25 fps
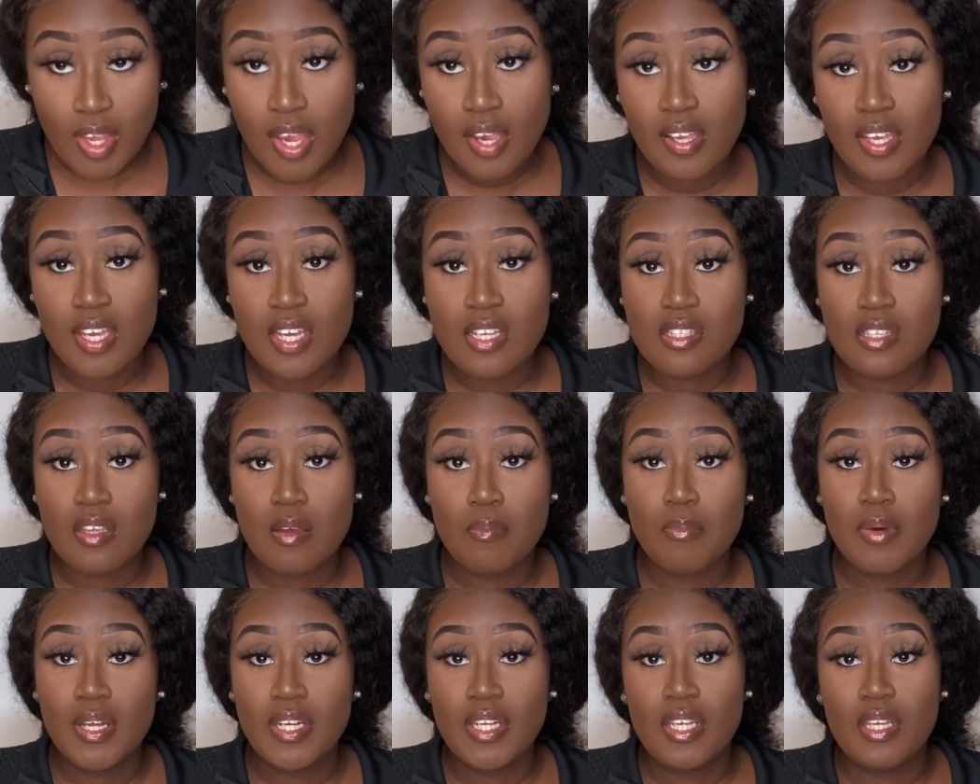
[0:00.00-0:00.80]
get
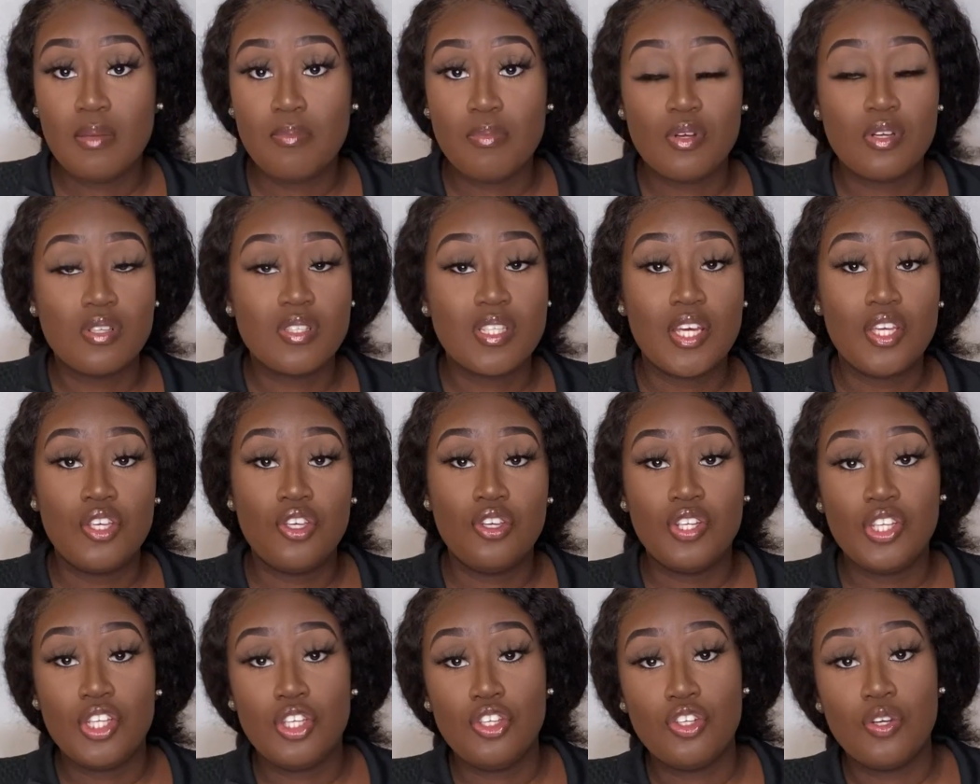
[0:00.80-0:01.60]
some money? Because at
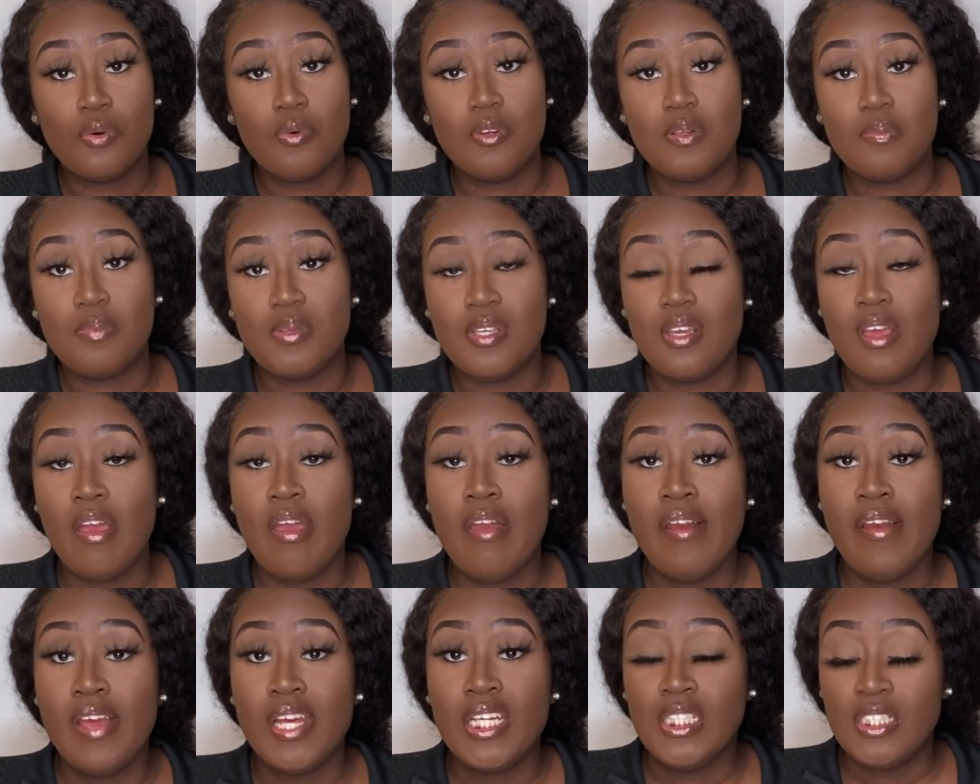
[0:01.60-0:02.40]
uni, you don't want to be
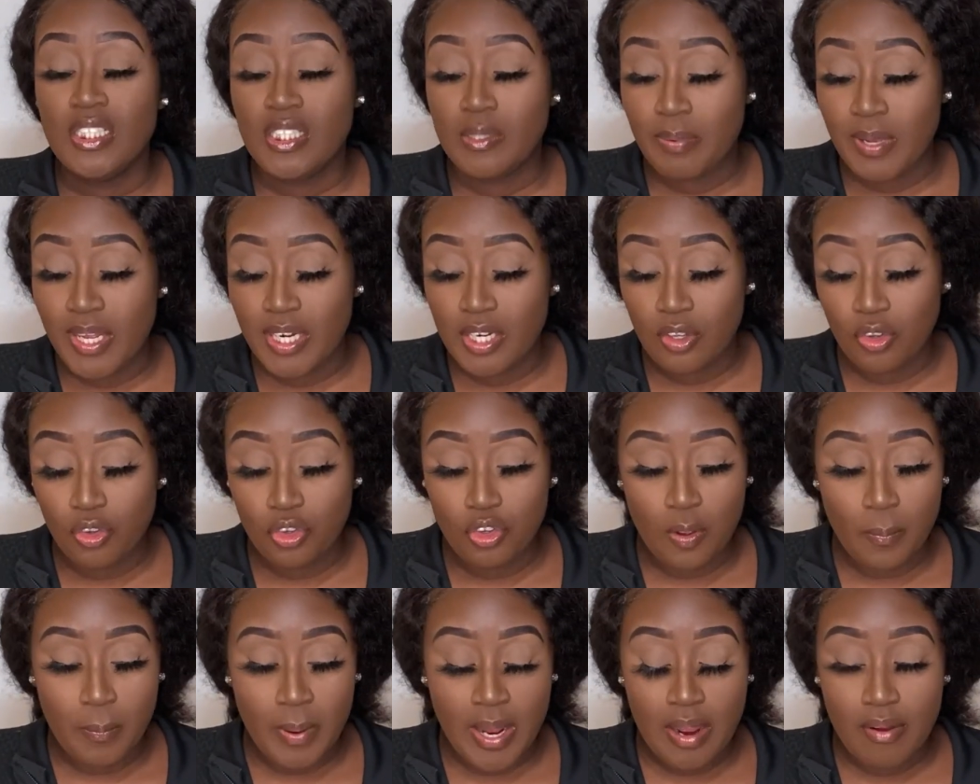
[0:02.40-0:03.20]
depending on
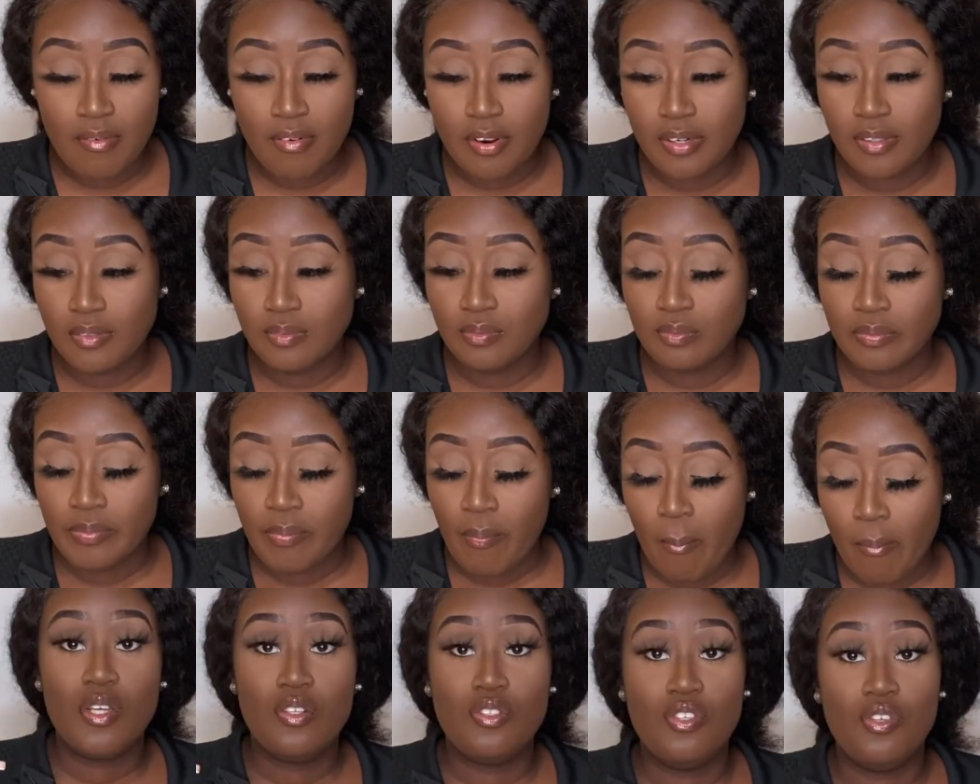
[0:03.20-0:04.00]
your parent
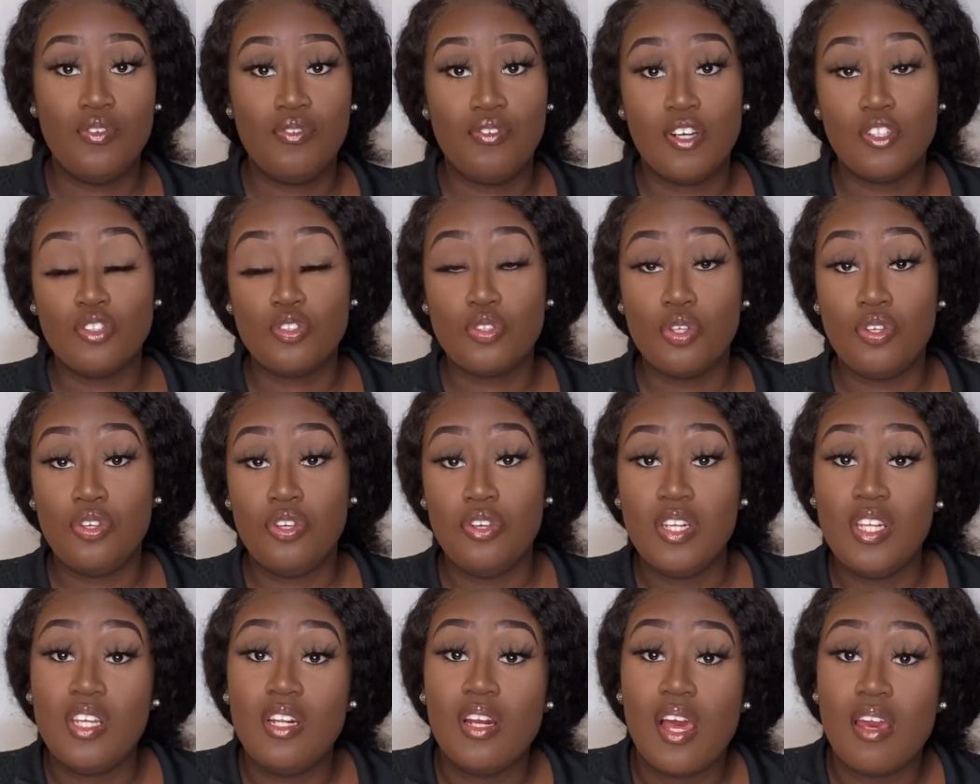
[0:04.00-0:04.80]
to fund your
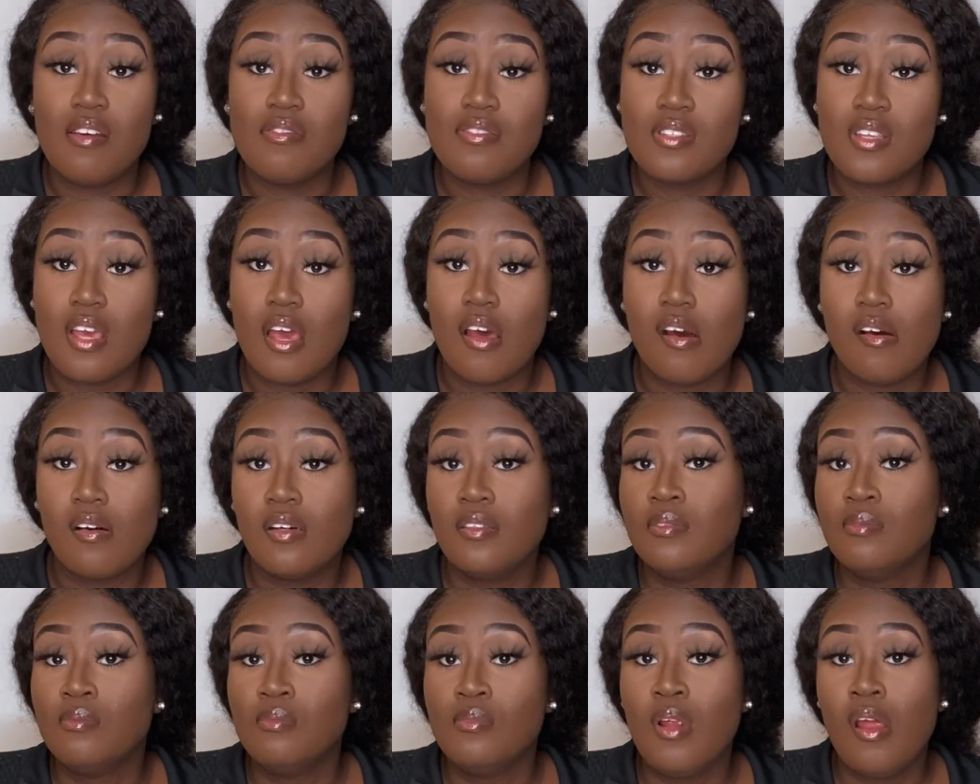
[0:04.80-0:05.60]
uni
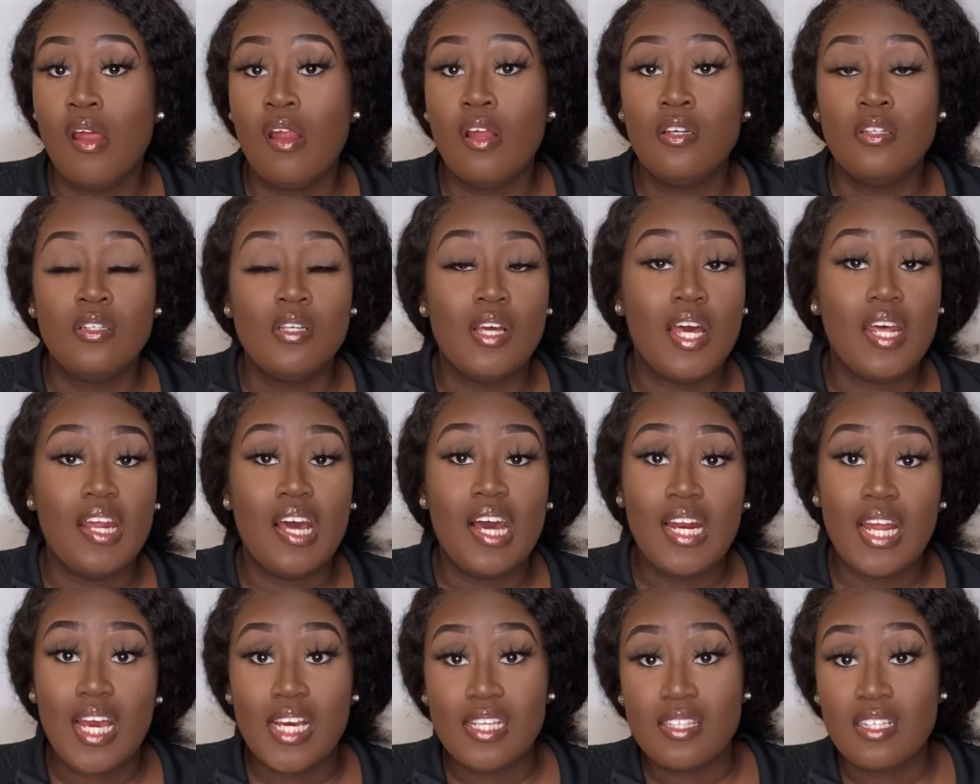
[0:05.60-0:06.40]
lifestyle. And
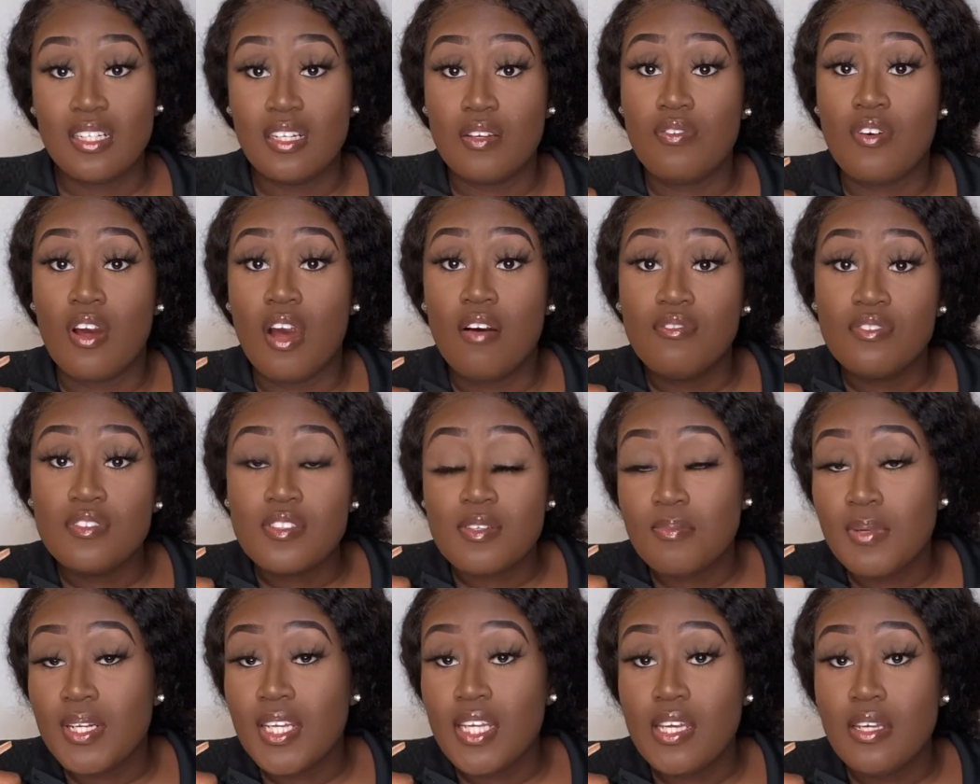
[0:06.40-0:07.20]
I like to live
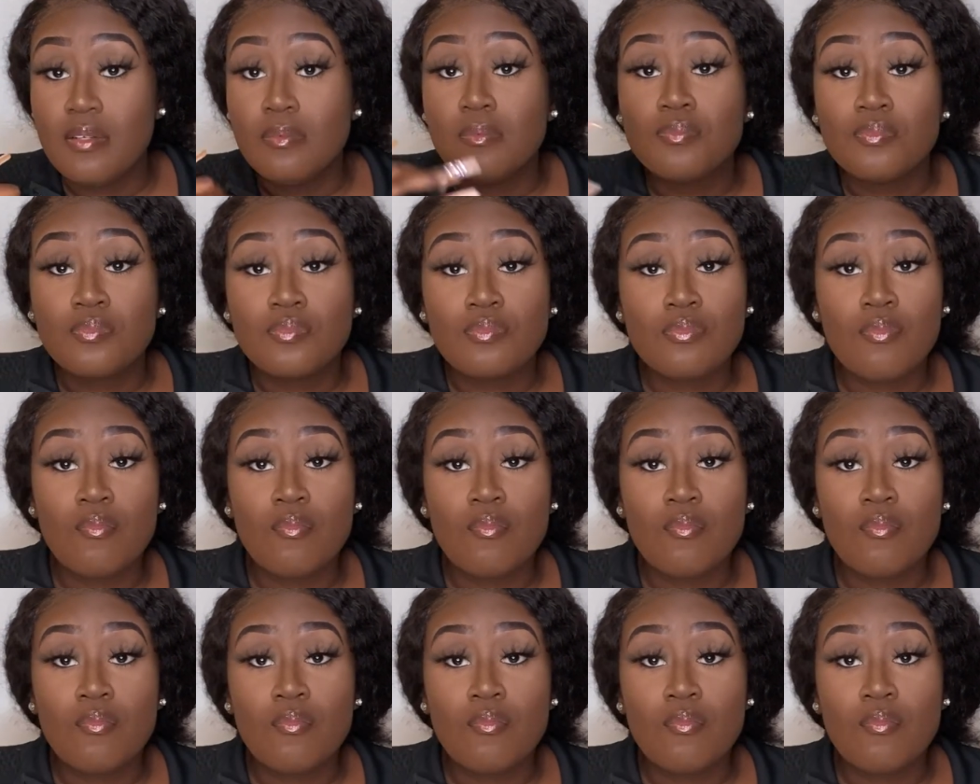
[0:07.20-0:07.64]
comfortably.